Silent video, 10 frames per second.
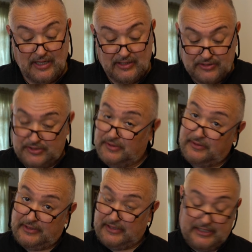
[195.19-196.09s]

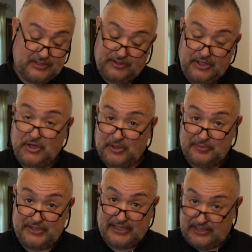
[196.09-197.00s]
So these are the
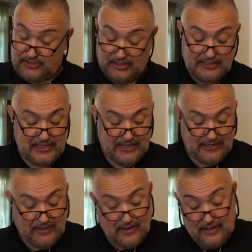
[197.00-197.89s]
herbs that I
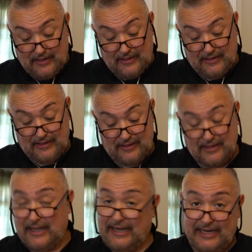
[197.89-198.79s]
sauteed,
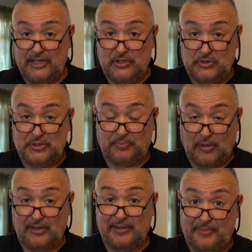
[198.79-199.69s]
and I used
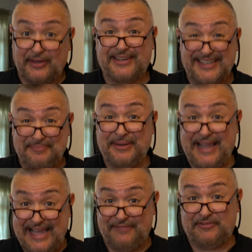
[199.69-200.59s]
probably about 1.5
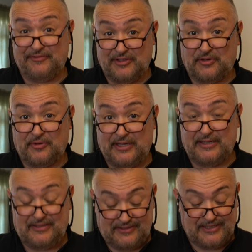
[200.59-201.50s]
cups of the
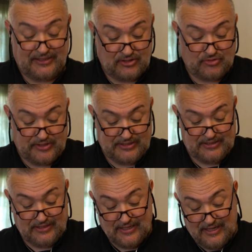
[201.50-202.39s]
Greek salad
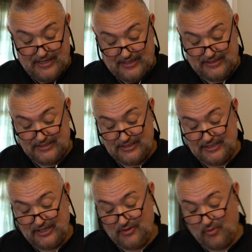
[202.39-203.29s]
dressing. And this is
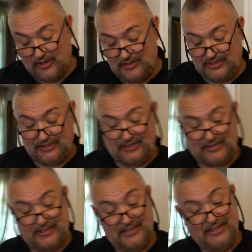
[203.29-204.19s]
how you want it to
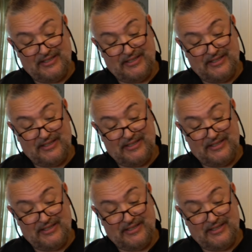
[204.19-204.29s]
look.